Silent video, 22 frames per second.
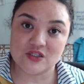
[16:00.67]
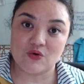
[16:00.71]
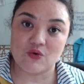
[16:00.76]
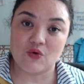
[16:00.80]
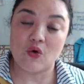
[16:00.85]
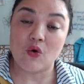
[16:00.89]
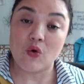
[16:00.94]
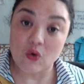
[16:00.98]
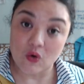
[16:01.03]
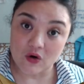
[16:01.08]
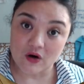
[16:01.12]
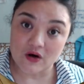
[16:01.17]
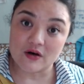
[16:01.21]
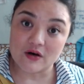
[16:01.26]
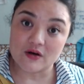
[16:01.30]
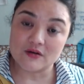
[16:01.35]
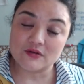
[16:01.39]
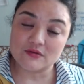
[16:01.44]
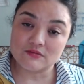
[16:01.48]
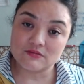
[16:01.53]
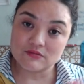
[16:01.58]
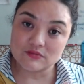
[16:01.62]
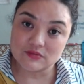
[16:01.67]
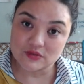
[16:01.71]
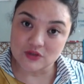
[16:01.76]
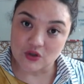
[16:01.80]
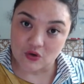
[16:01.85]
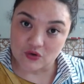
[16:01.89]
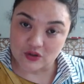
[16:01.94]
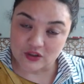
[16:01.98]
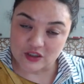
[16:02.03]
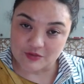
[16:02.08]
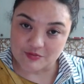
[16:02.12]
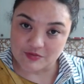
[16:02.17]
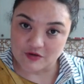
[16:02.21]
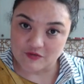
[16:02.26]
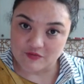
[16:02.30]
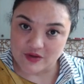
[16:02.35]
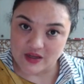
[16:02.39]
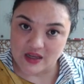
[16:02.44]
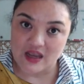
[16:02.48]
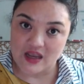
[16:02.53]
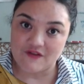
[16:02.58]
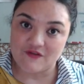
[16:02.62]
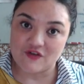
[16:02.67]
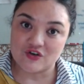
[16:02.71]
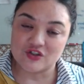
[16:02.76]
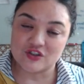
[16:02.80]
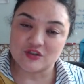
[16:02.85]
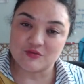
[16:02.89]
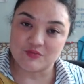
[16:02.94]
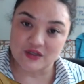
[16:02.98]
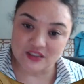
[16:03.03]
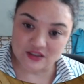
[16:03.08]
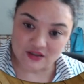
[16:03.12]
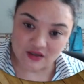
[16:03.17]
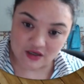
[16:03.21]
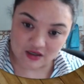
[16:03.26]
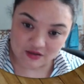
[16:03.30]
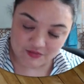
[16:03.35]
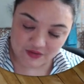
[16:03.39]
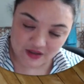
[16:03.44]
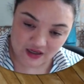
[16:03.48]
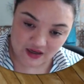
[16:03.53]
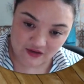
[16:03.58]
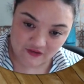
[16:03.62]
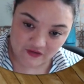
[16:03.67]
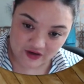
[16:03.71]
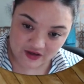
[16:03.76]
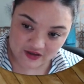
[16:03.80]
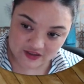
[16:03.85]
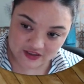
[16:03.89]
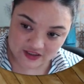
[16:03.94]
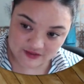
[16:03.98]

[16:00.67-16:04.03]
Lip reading: or total number of behaviors plus non-behaviors.